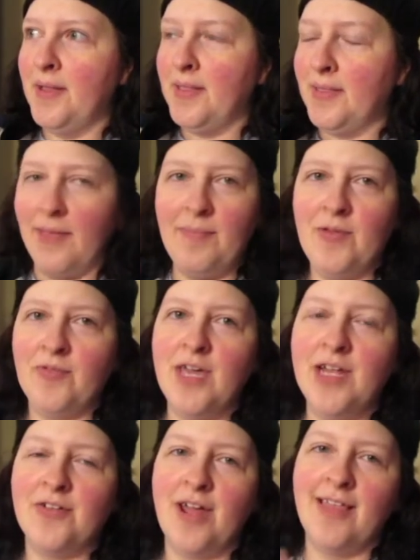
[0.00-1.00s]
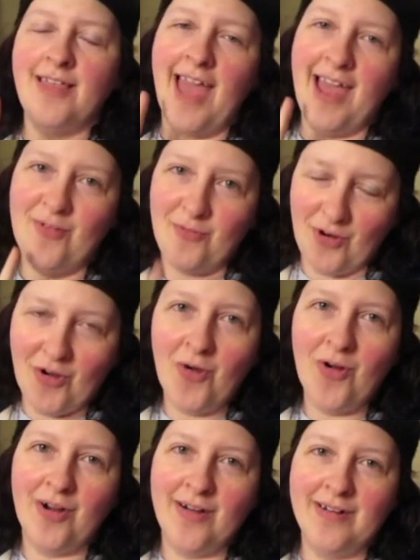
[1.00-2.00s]
Let me reiterate that.
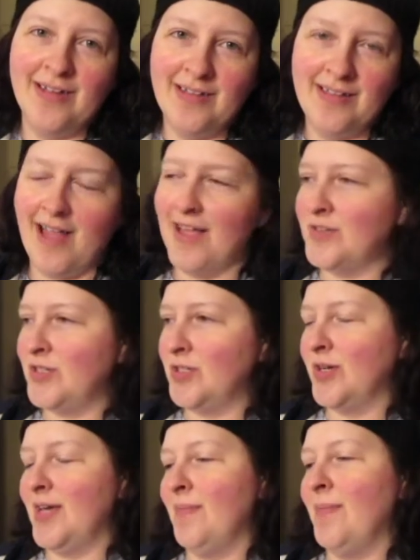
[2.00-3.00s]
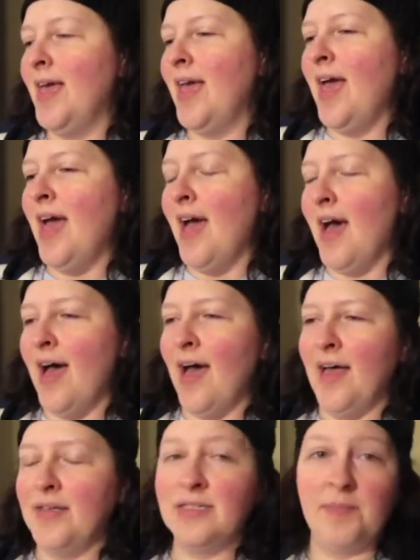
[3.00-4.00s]
Record, not stream.
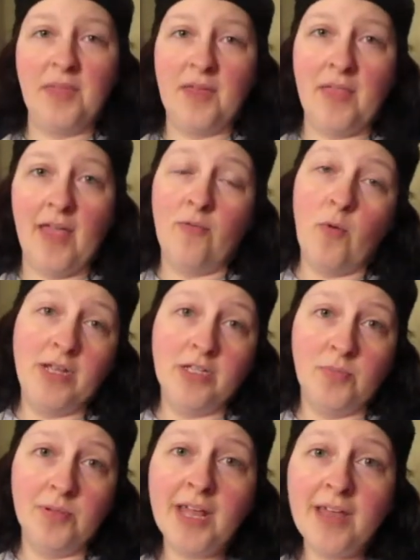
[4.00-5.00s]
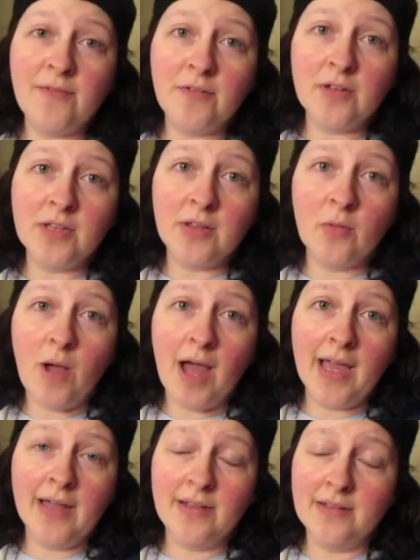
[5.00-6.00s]
Something that I've wanted to play for a little
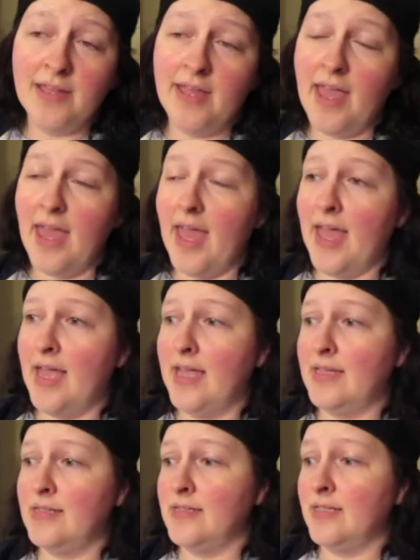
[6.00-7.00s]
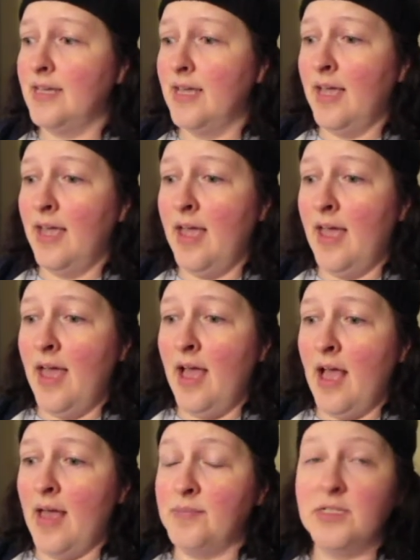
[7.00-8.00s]
while, and
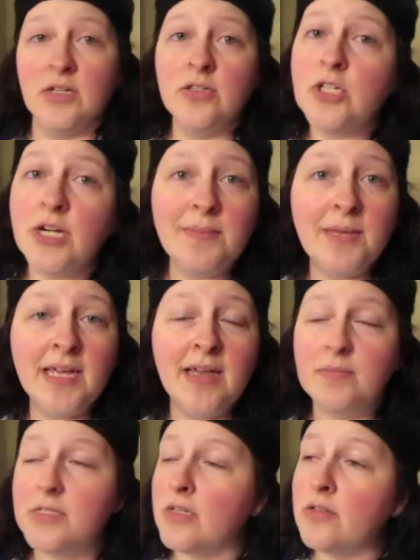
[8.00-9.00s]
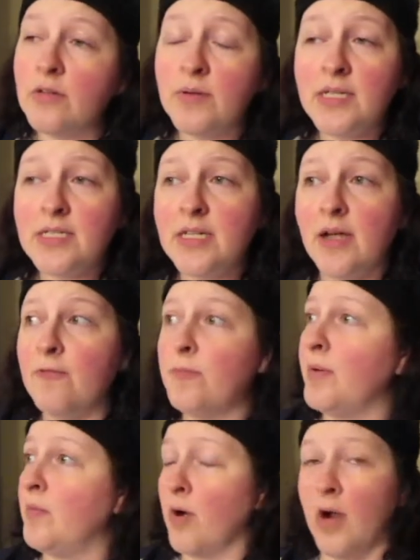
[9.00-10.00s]
I'm still streaming, I'm still doing stuff,
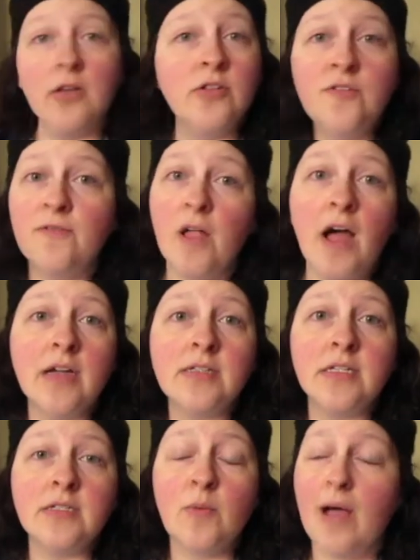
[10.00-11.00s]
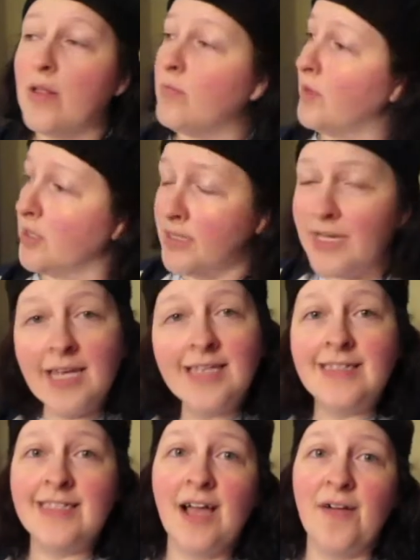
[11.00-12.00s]
but we're gonna do vlogs as well. We're gonna get
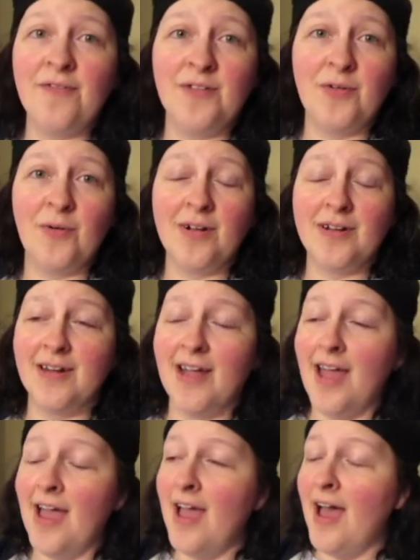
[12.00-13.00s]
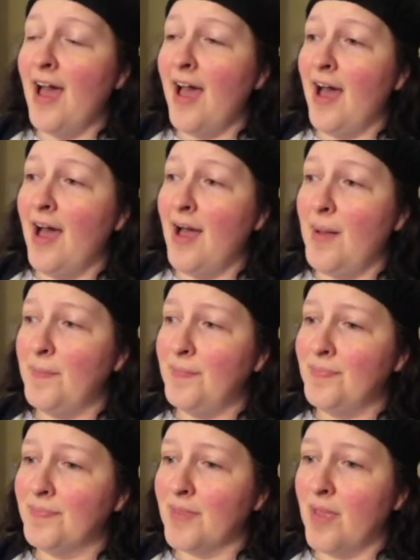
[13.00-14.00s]
stuff in order.
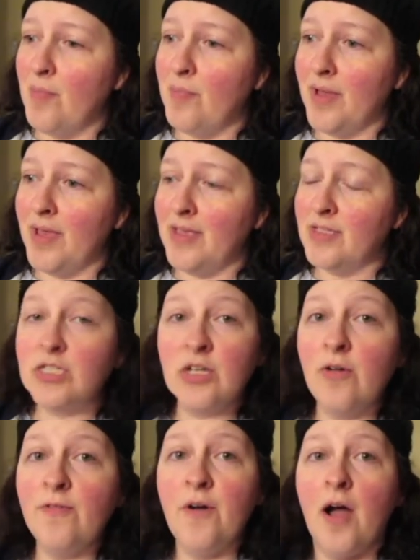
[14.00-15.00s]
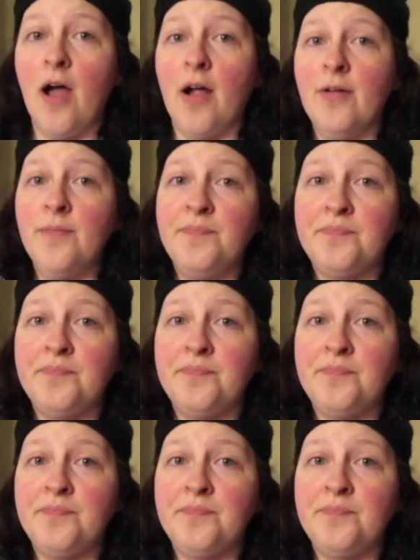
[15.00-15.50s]
But so far,